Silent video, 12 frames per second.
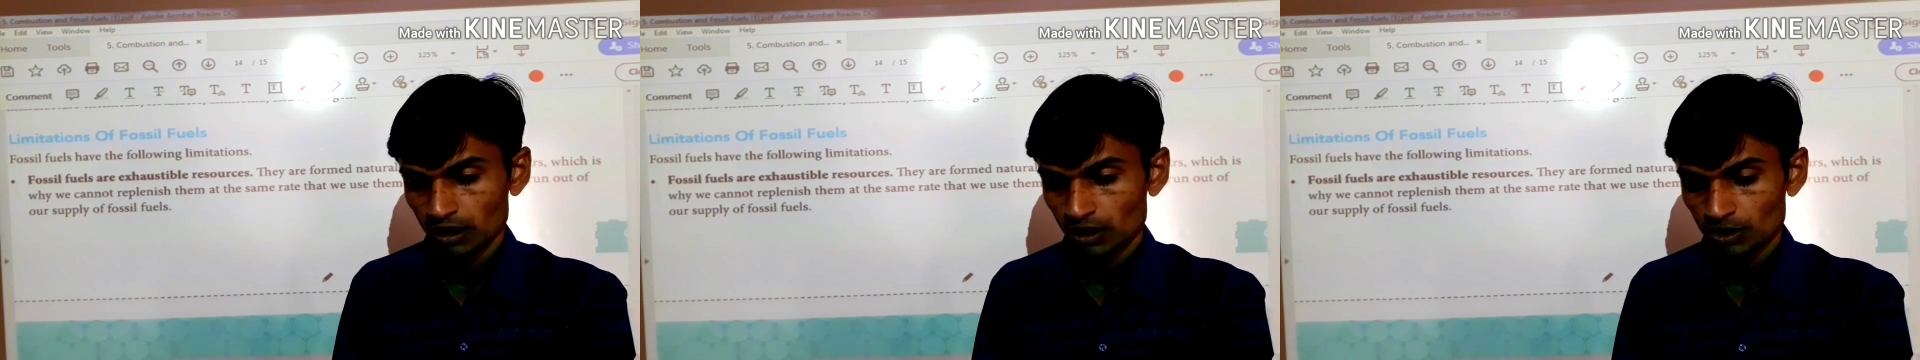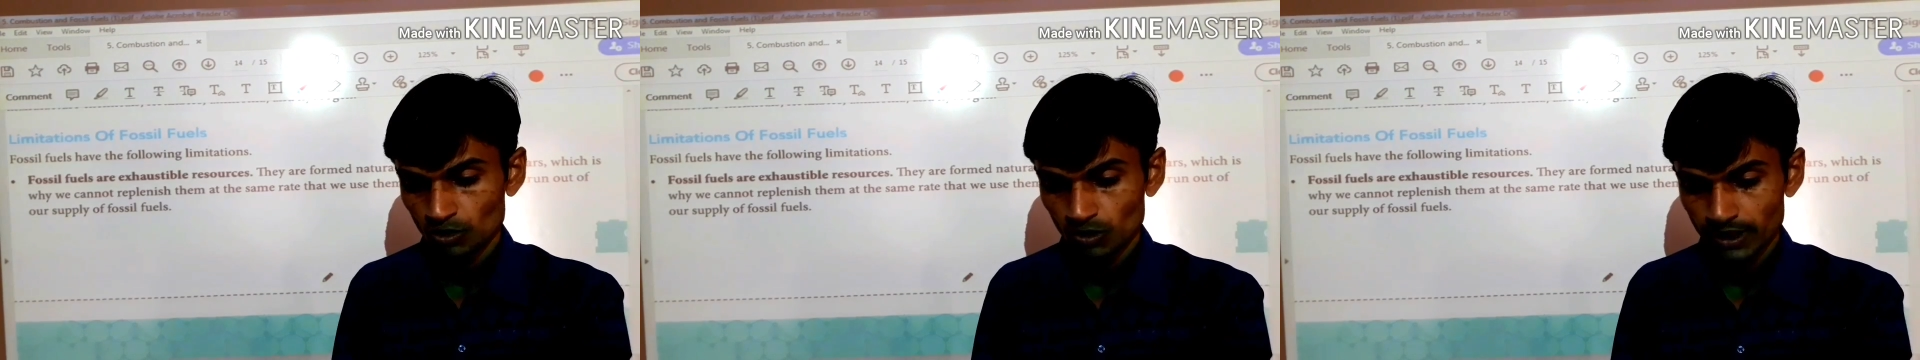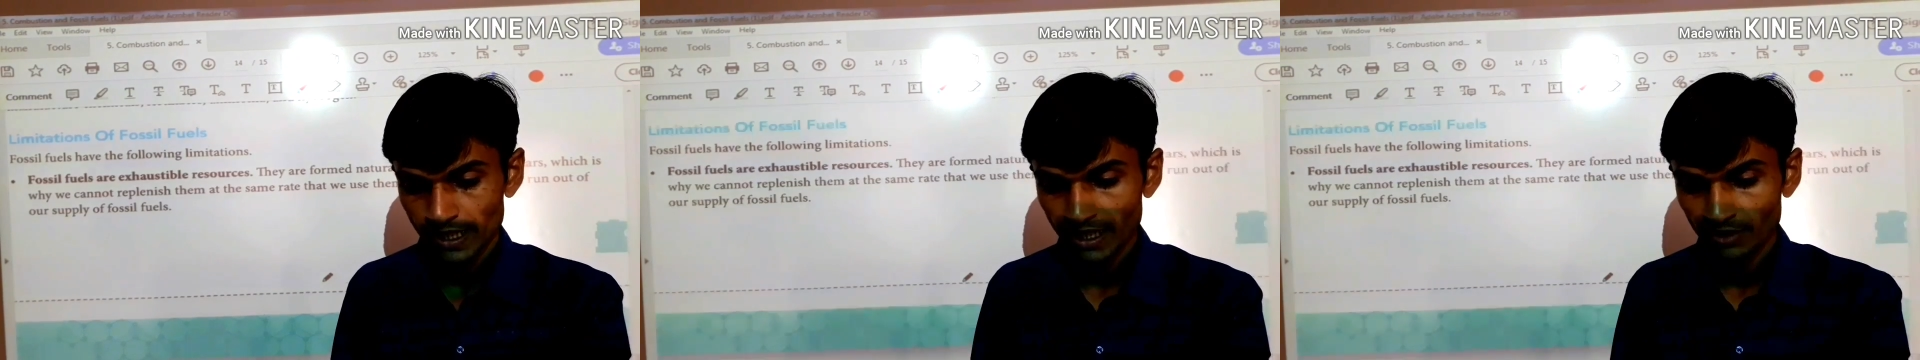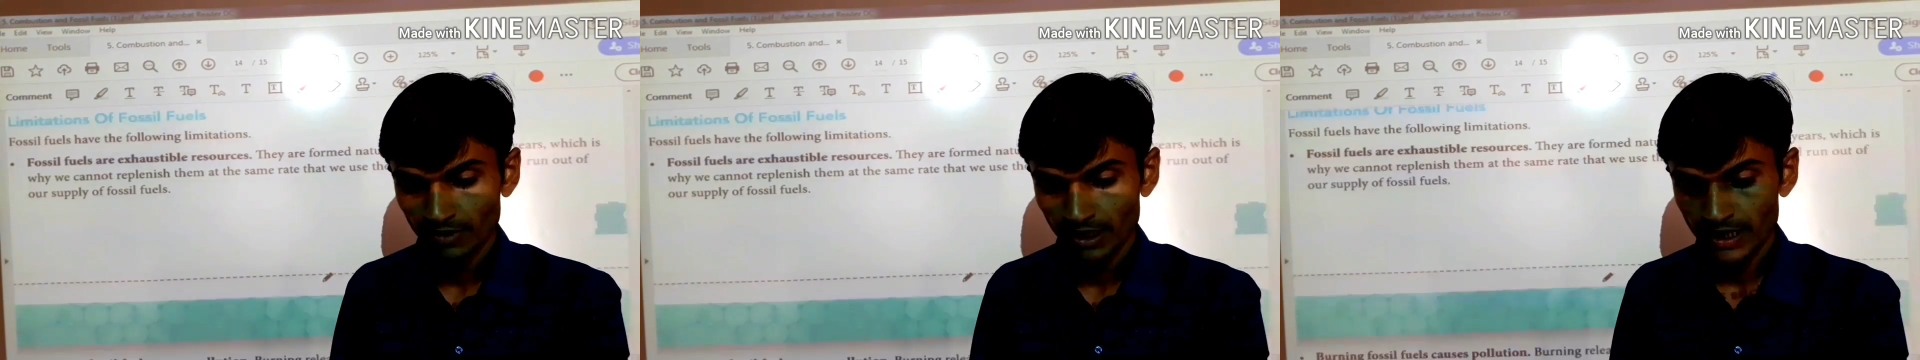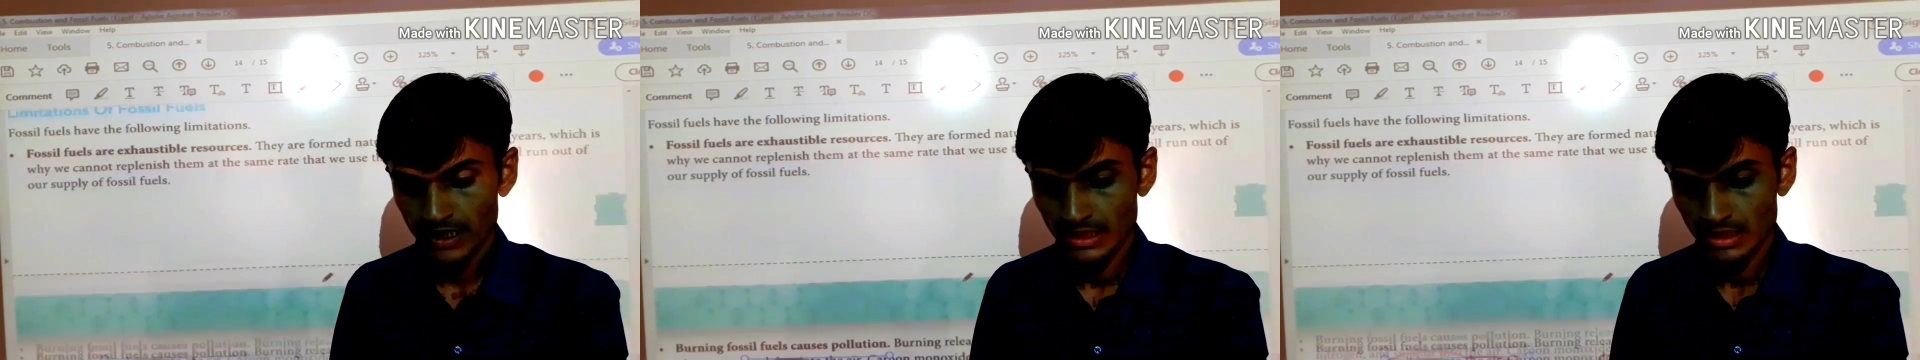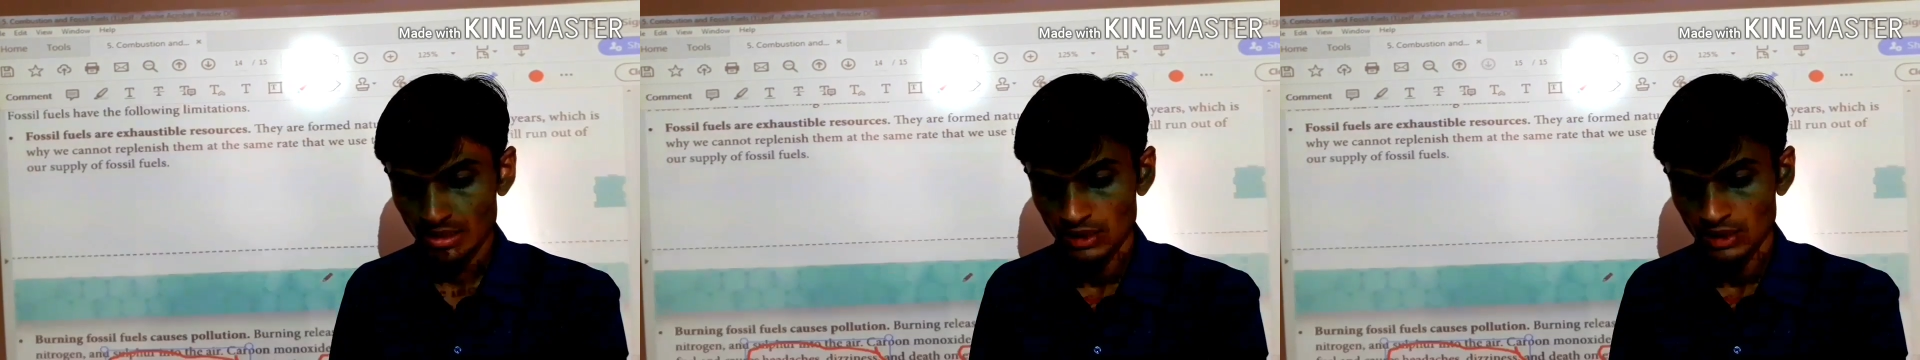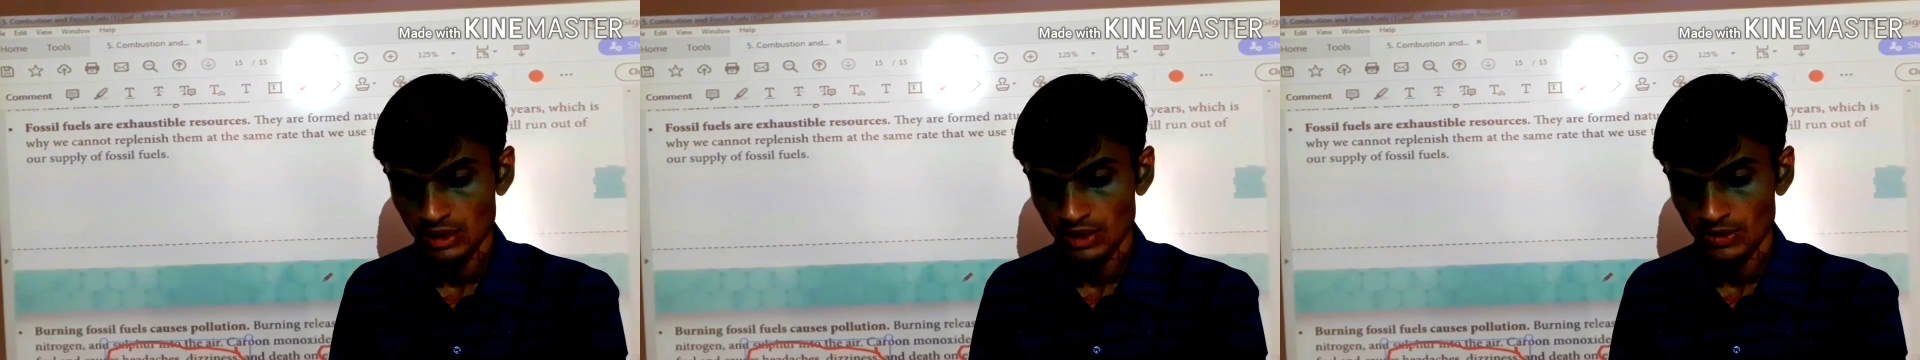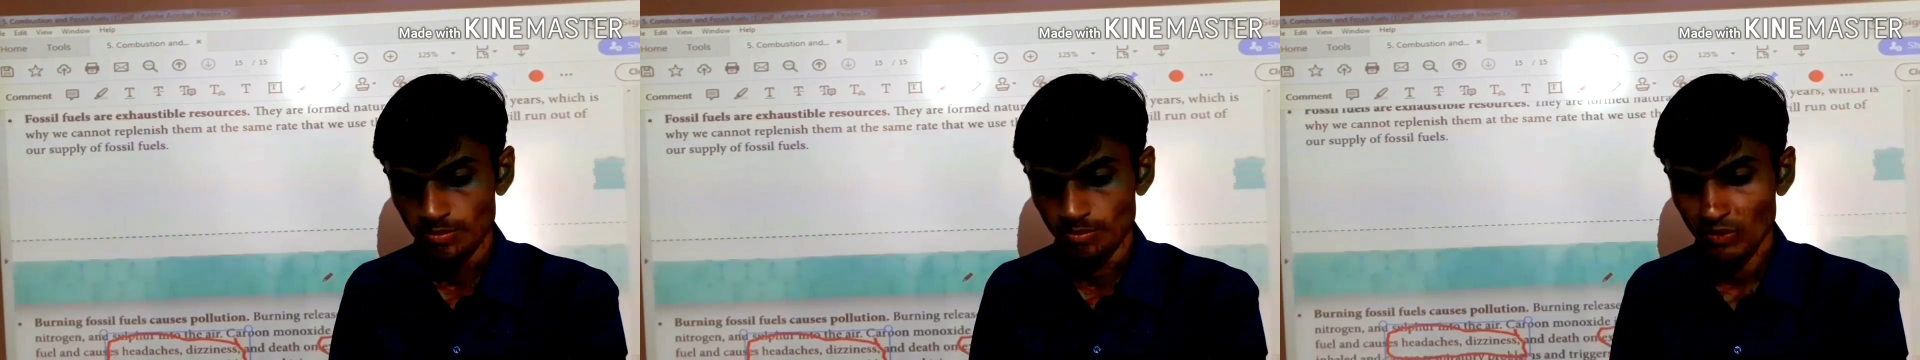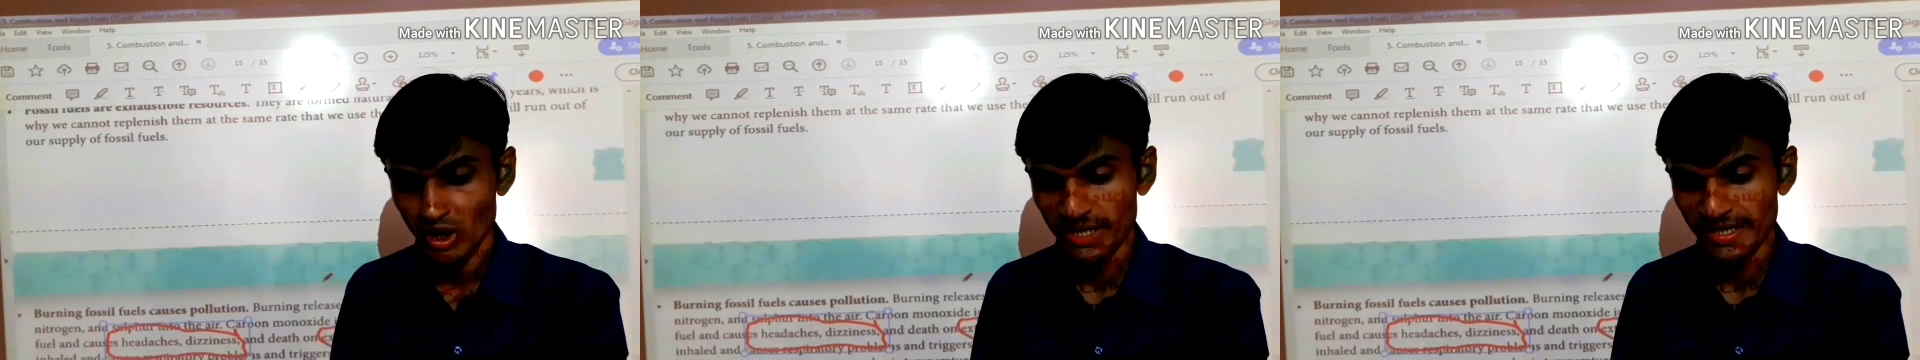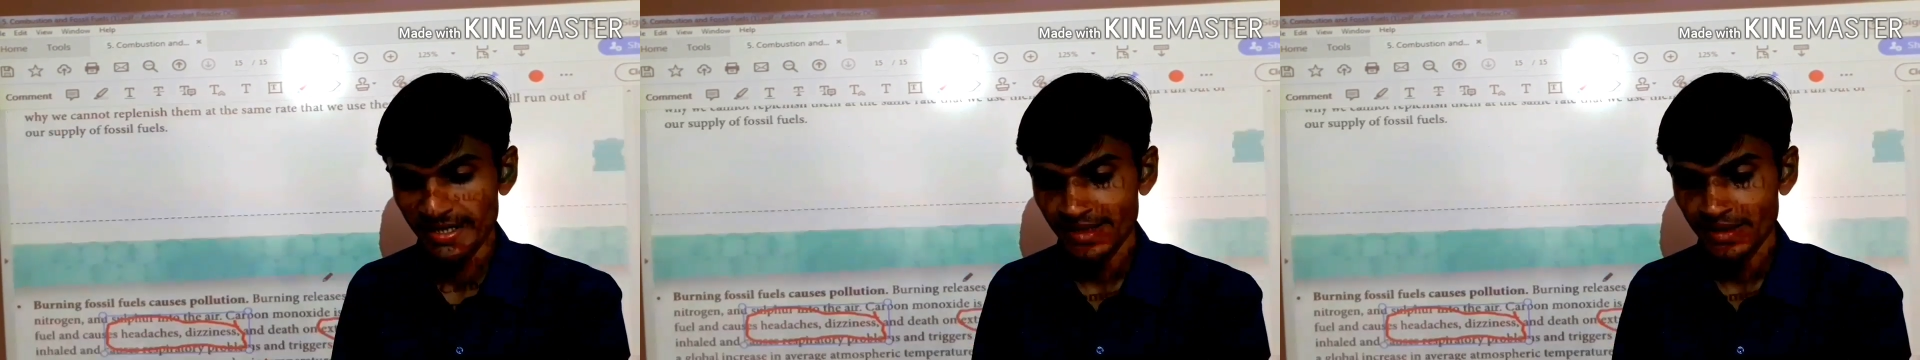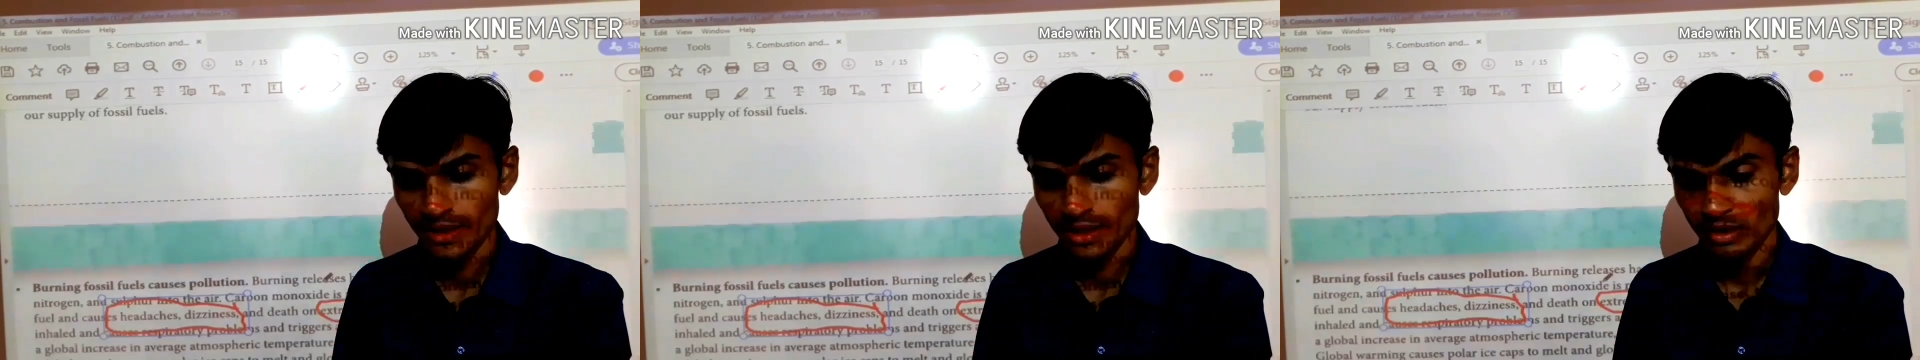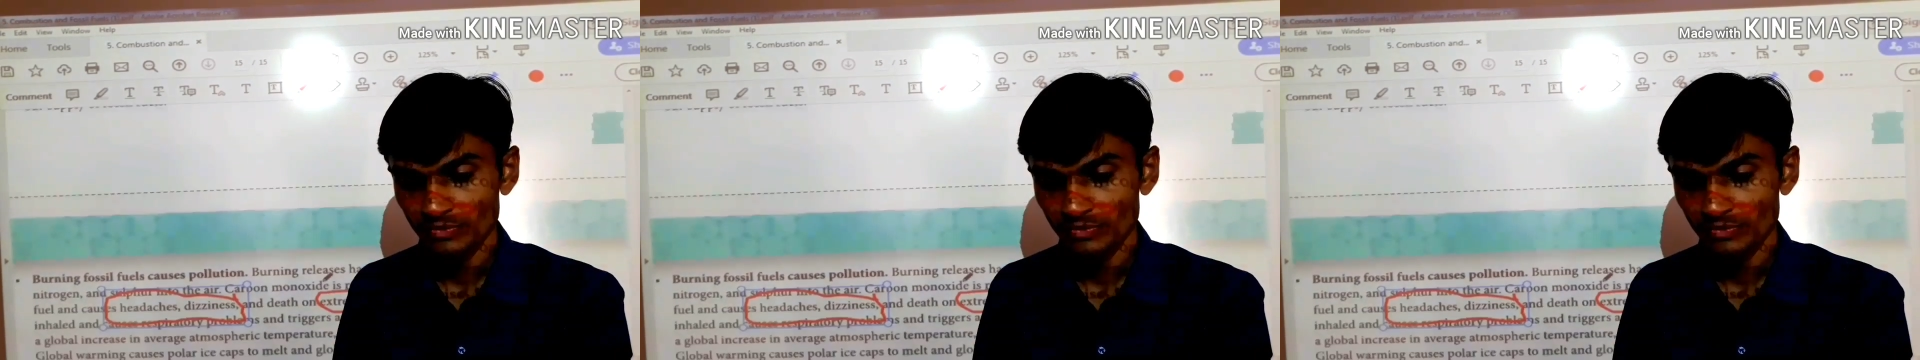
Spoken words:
So second one is burning